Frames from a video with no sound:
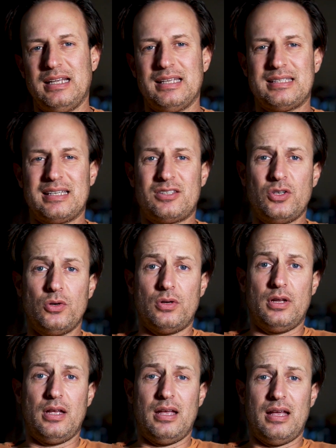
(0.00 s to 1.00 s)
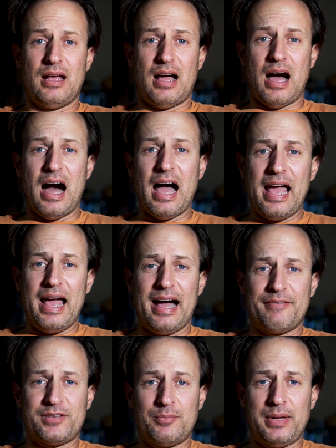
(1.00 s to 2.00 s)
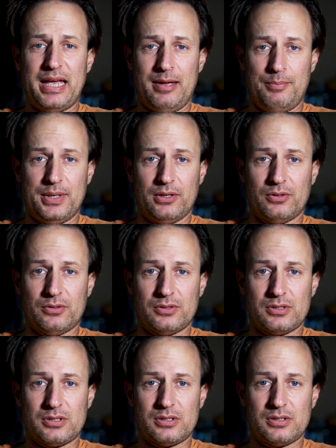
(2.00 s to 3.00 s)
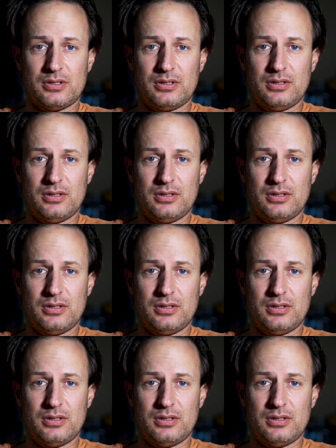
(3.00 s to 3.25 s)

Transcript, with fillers: It's like, dude, I have to pay bills.